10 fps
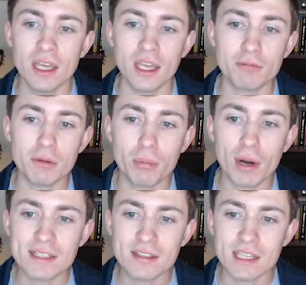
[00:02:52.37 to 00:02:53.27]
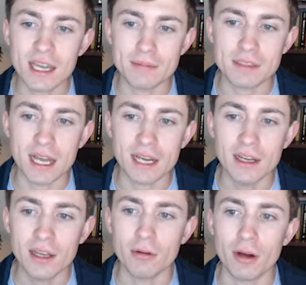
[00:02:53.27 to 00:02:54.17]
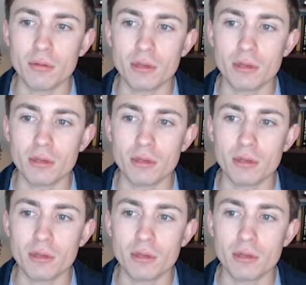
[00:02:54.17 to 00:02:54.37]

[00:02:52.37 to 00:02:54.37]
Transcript: if we break to the upside, right,